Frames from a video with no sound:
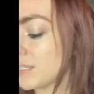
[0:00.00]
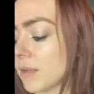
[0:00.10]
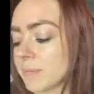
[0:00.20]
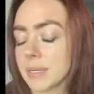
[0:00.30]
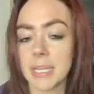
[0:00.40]

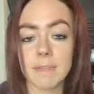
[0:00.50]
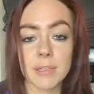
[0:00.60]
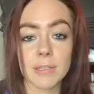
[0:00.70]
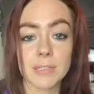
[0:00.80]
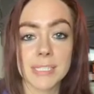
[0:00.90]
I'm going to give
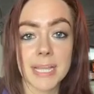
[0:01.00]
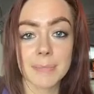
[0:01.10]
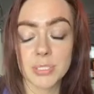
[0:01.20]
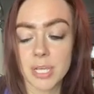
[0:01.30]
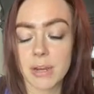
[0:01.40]
you a little
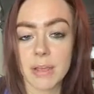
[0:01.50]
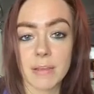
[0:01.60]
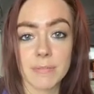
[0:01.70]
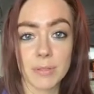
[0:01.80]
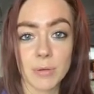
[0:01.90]
snapshot
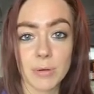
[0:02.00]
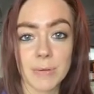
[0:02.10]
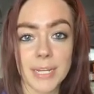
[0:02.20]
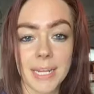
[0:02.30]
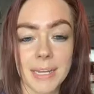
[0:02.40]
of your
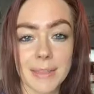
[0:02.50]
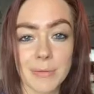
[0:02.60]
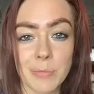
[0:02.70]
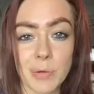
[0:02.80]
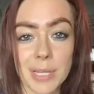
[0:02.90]
reading, and
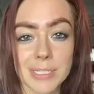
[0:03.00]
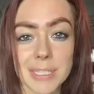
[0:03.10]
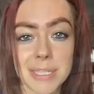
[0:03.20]
then we'll get to the